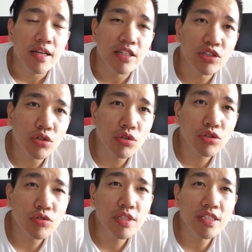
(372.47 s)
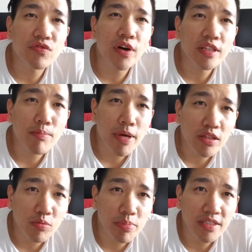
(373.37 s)
he shows you these
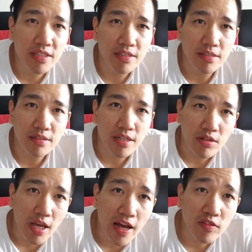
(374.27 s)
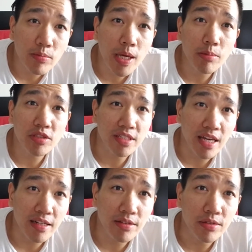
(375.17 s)
fundamental positions that you have to be able to
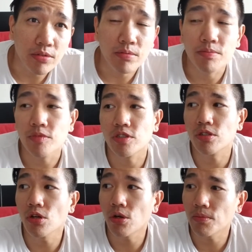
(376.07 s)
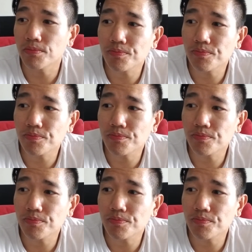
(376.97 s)
get into. So